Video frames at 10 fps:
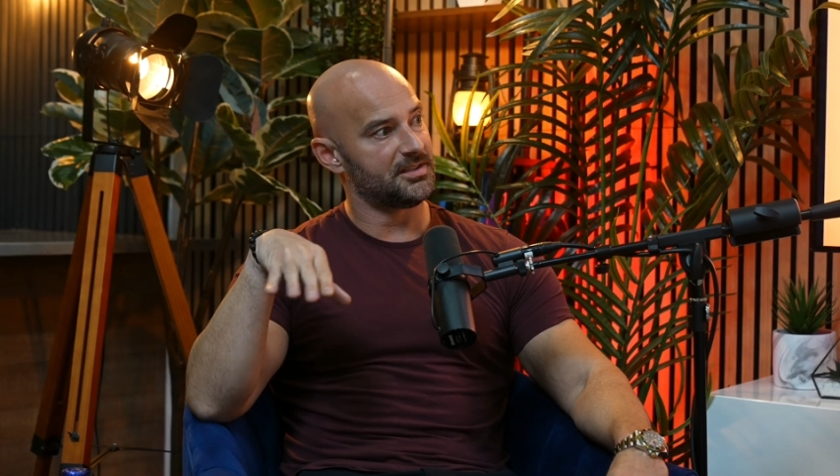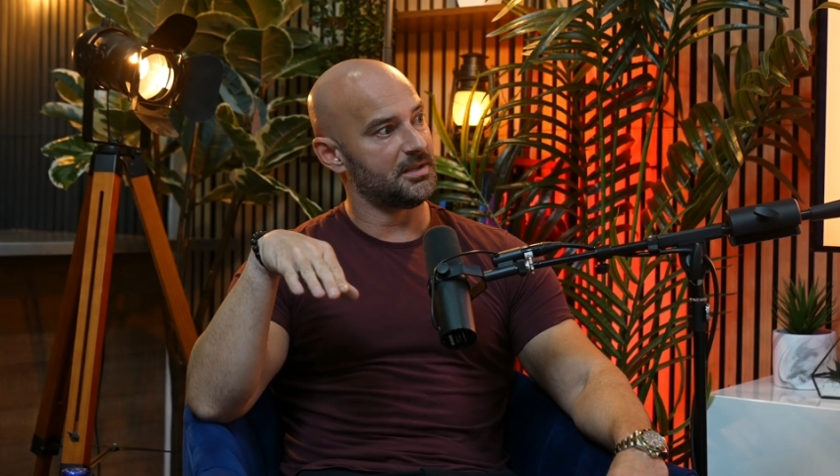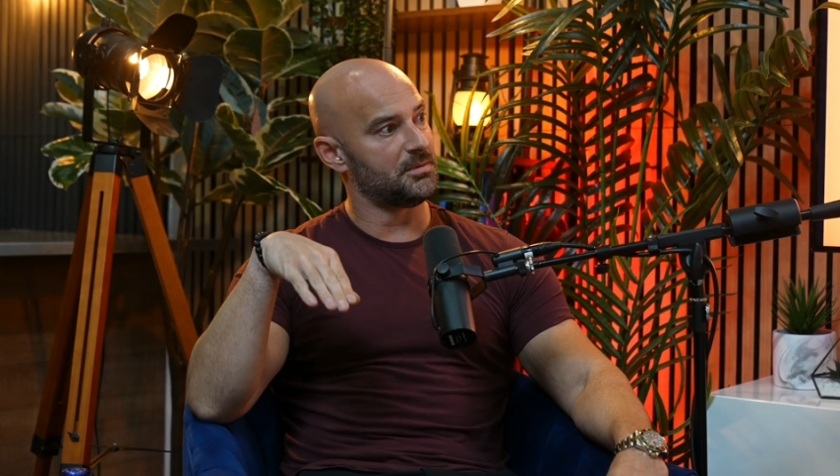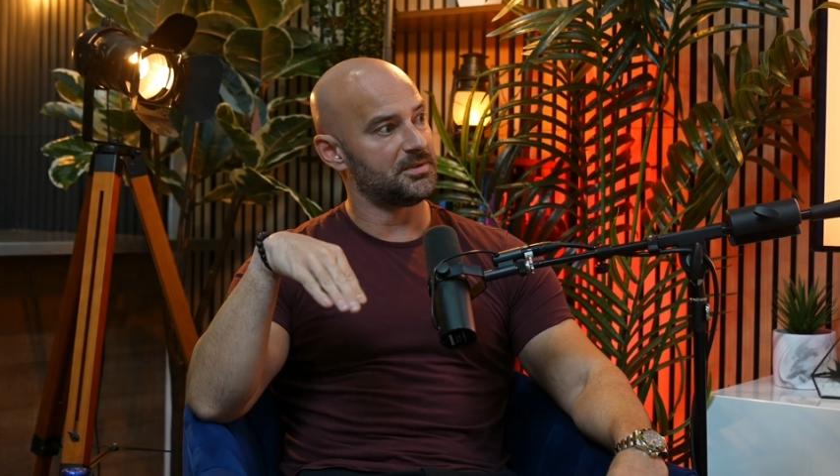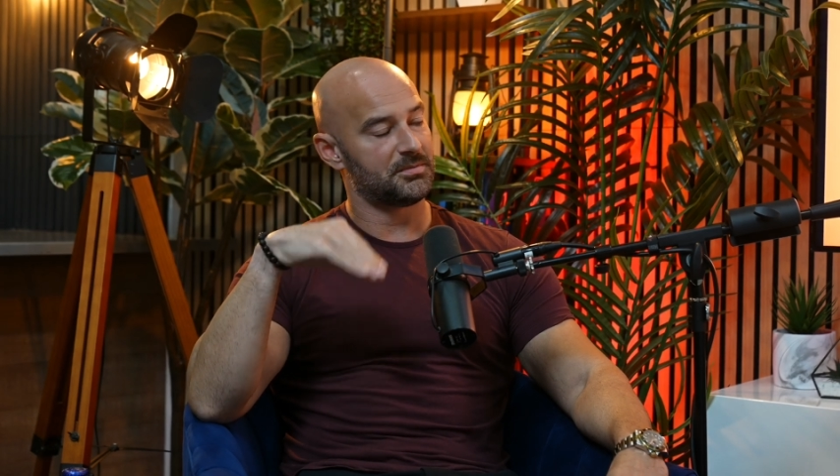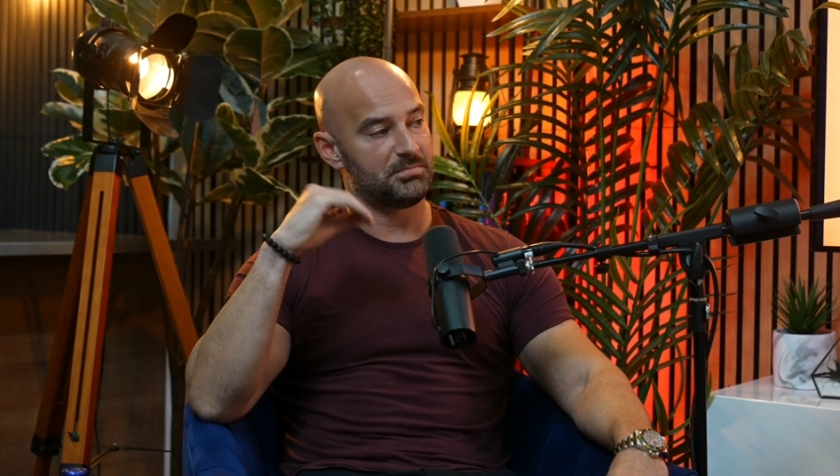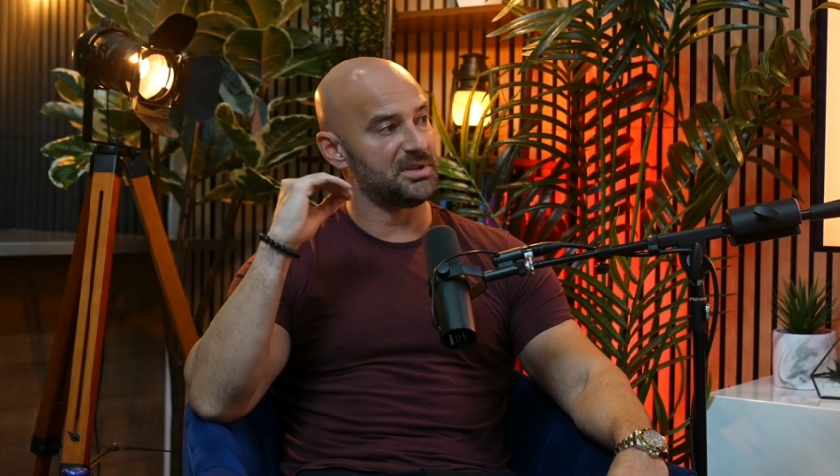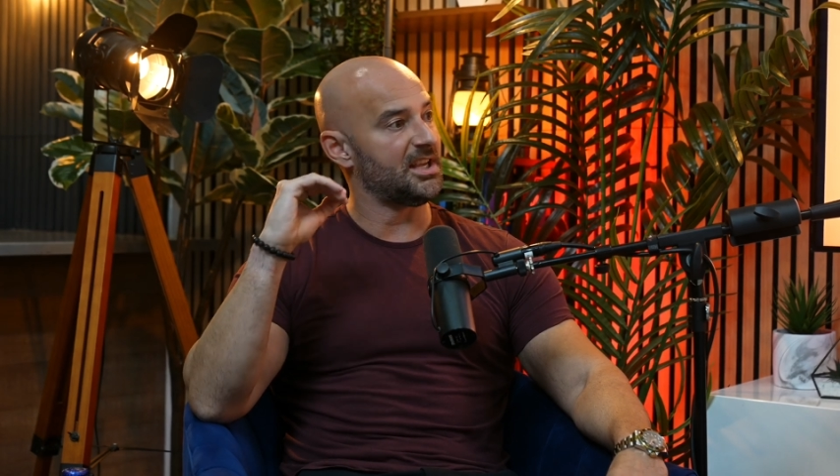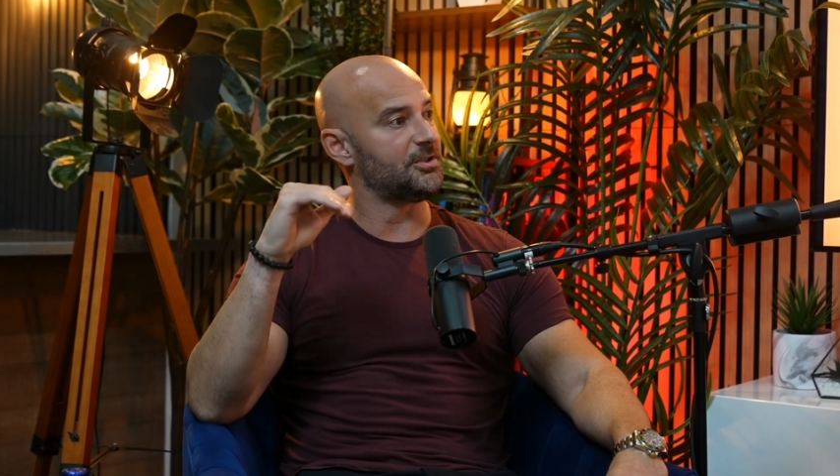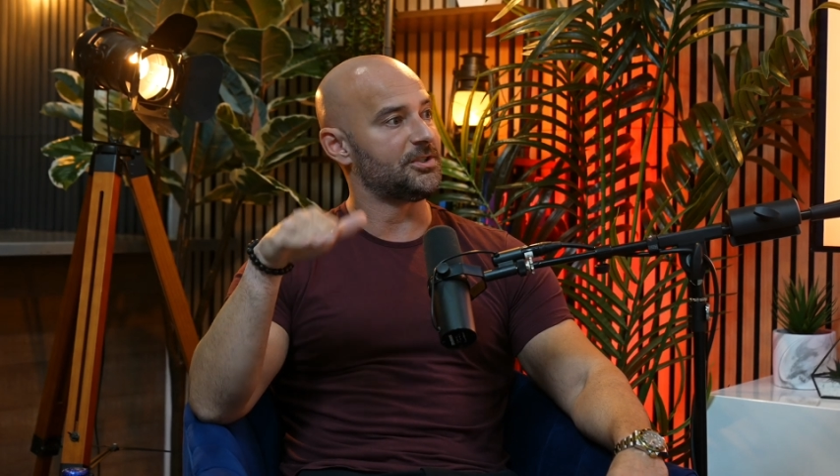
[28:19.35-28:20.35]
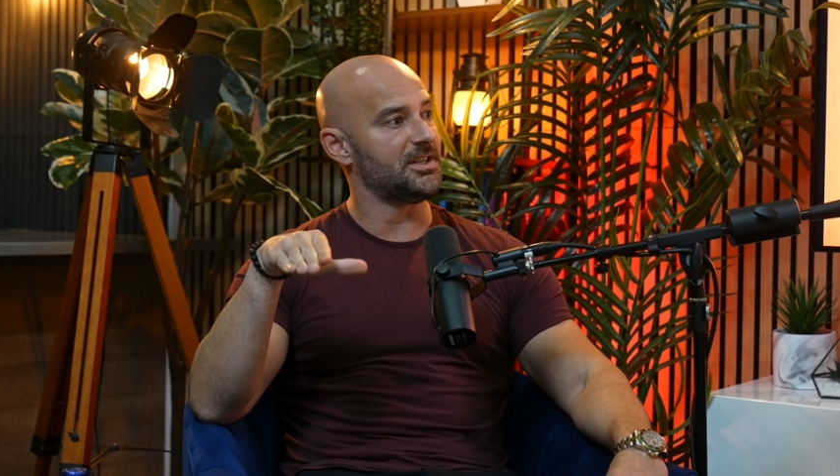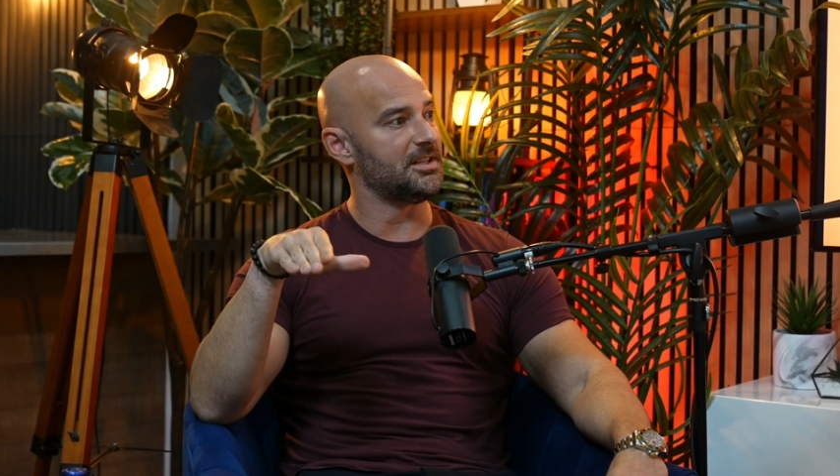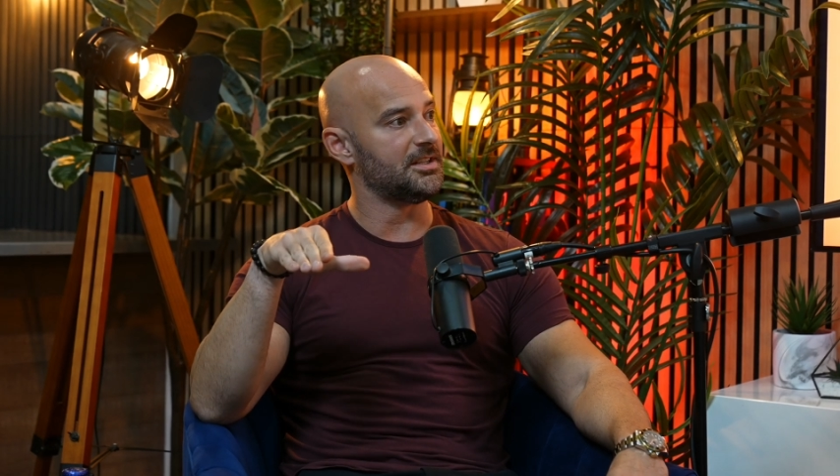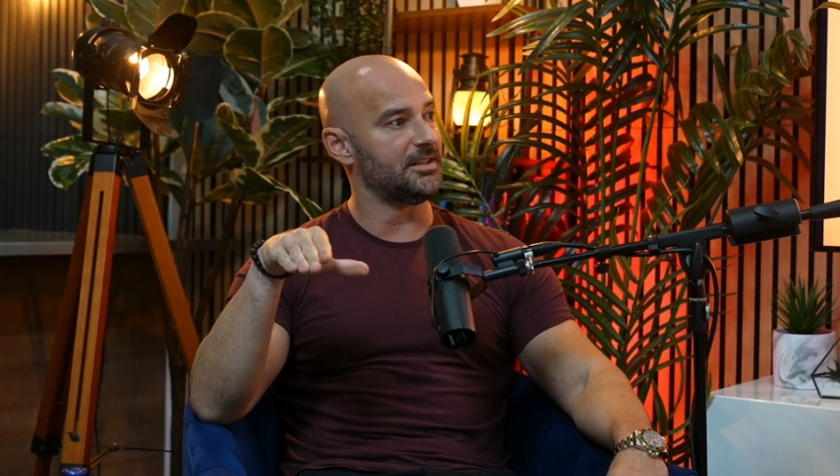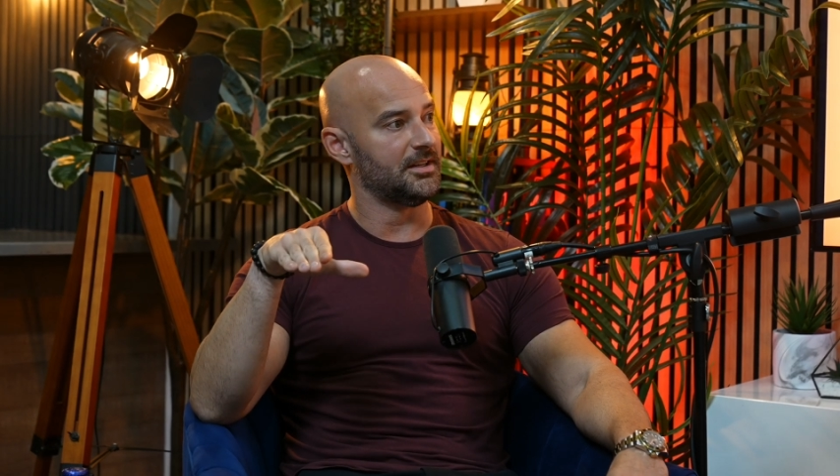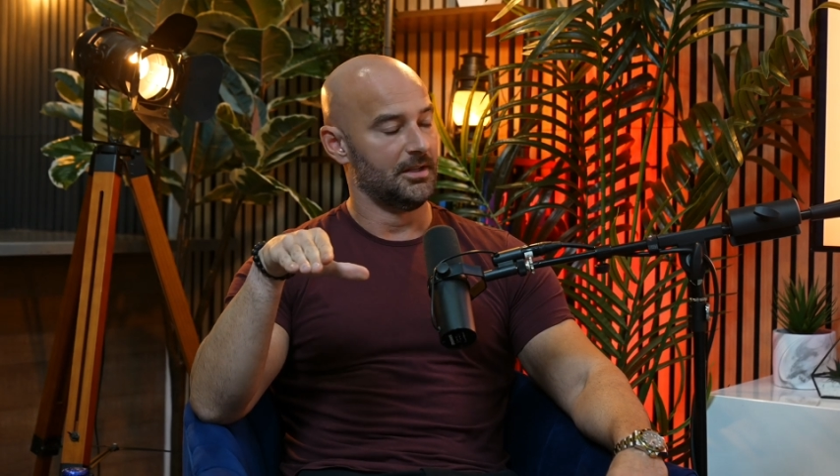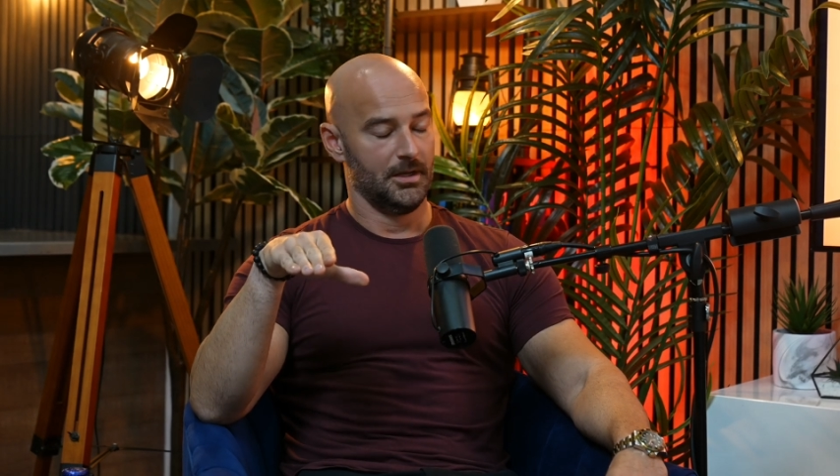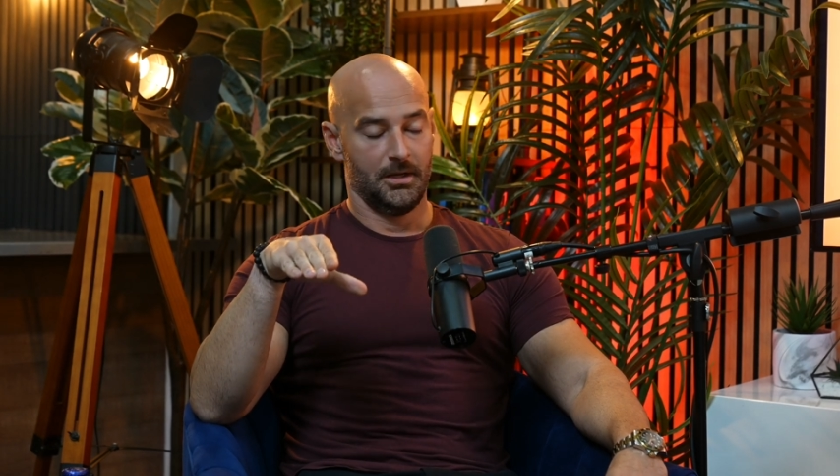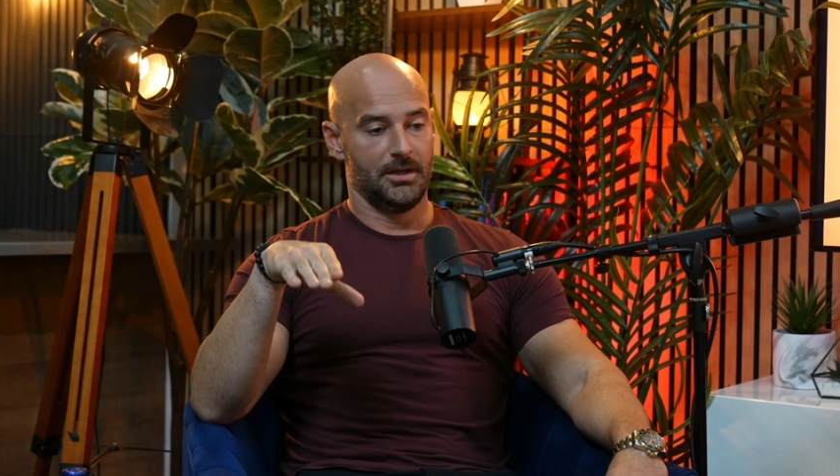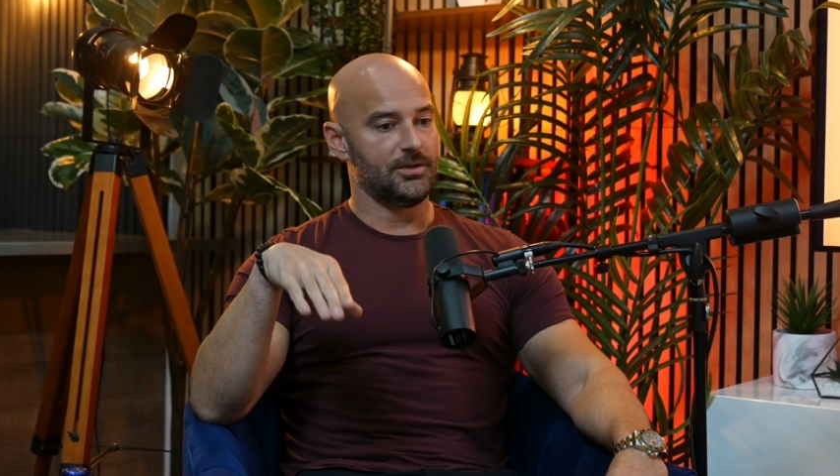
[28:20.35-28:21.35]
He was PhD in
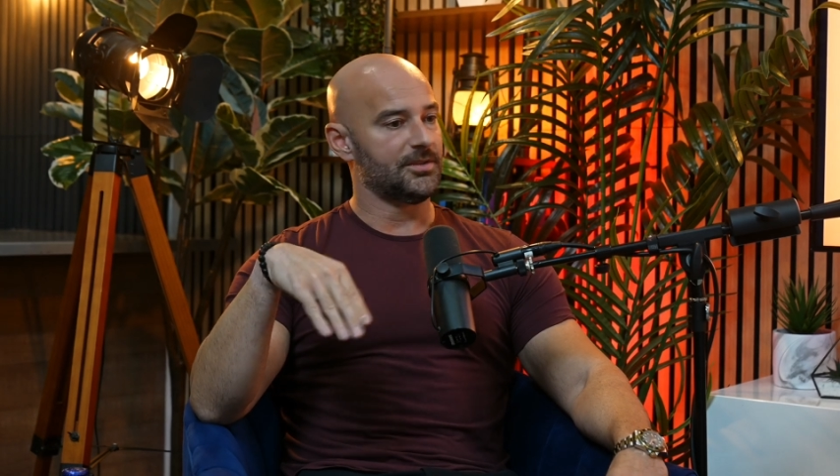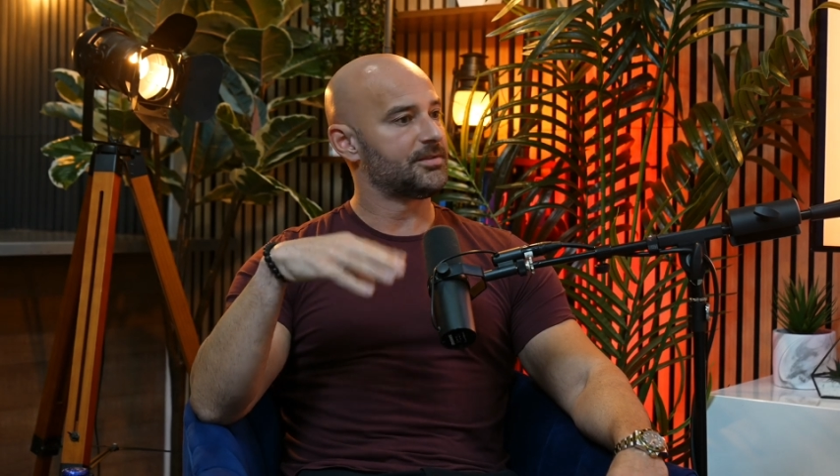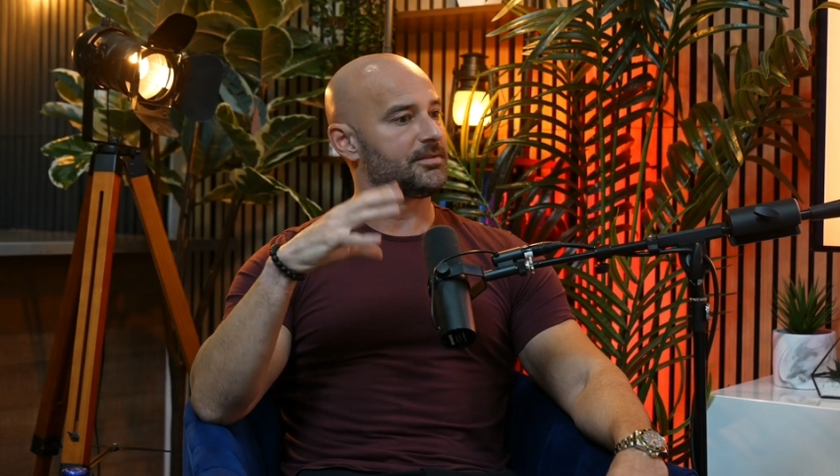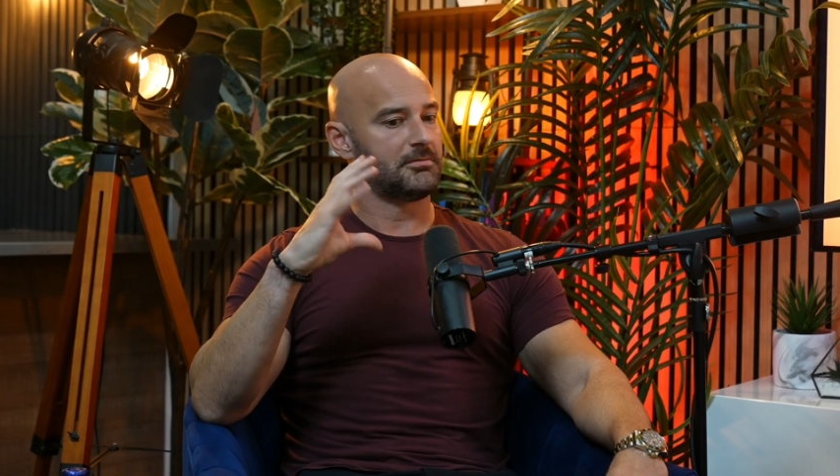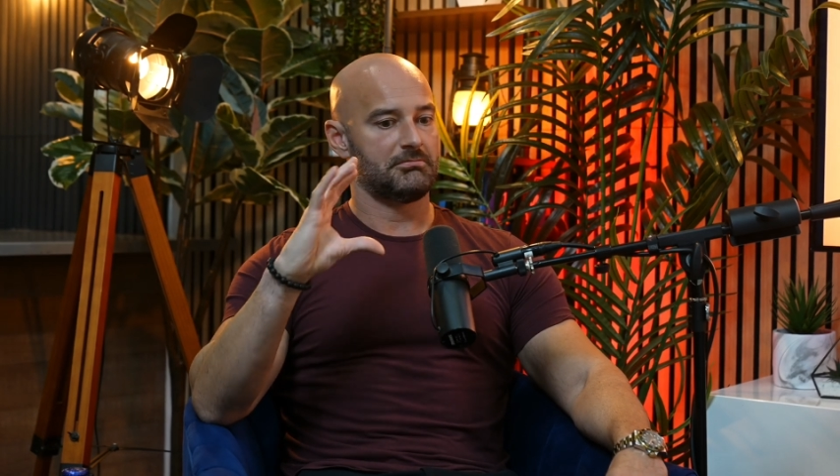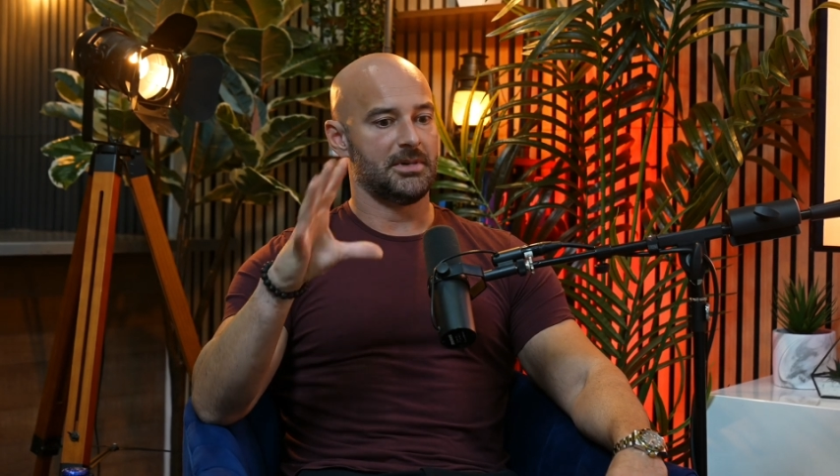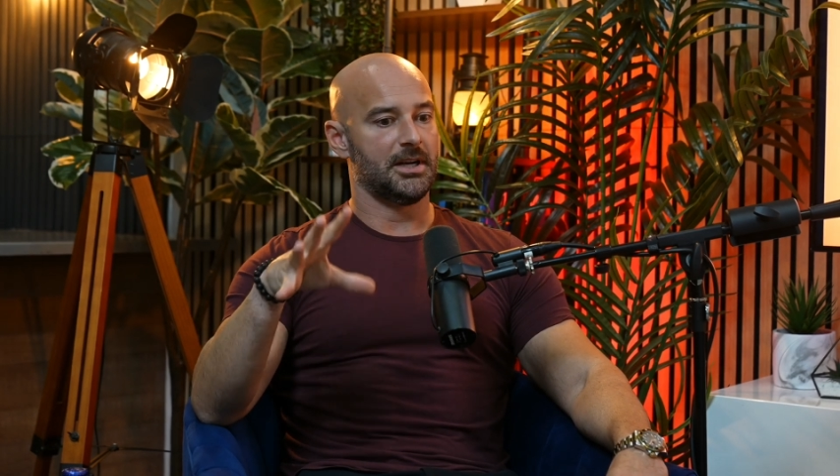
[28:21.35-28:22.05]
just